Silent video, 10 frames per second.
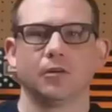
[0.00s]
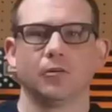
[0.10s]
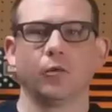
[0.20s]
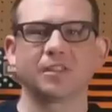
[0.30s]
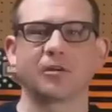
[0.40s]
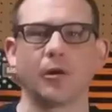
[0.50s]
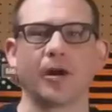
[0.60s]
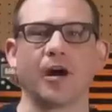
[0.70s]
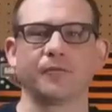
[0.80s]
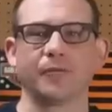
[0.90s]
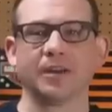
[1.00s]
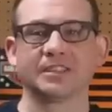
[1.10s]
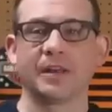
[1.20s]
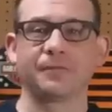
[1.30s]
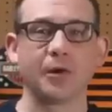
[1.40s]
What's going on, friends?
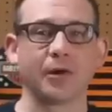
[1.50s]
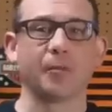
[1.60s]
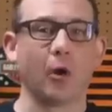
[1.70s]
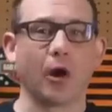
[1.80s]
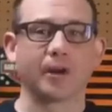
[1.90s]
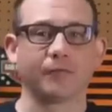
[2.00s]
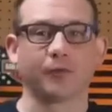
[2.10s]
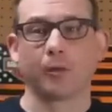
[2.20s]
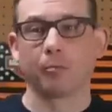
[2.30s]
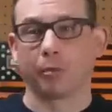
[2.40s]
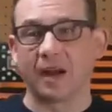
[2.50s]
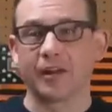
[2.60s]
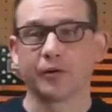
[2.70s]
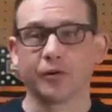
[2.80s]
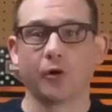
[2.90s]
If you're in the market for a brand
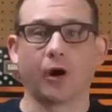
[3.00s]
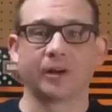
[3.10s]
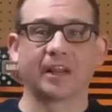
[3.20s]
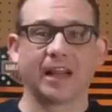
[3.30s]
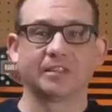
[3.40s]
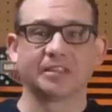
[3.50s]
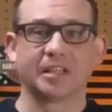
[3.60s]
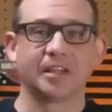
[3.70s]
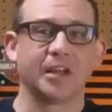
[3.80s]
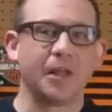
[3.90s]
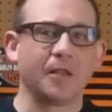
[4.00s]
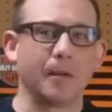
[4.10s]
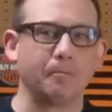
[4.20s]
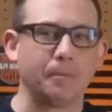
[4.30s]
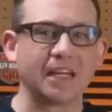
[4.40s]
new Harley-Davidson, the
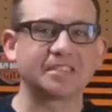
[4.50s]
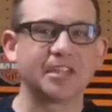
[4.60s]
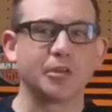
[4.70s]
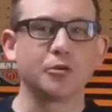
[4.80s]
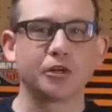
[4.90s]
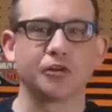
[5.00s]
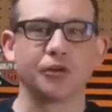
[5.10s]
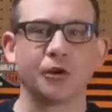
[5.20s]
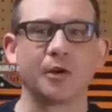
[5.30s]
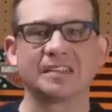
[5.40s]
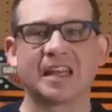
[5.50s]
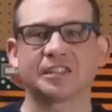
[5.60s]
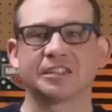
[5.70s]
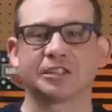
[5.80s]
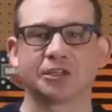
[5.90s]
best thing you can do is
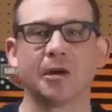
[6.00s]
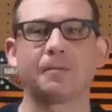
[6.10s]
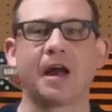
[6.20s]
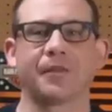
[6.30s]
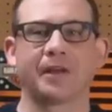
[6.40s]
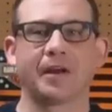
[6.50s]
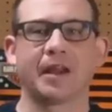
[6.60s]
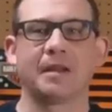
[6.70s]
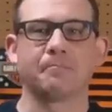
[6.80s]
actually jump out there and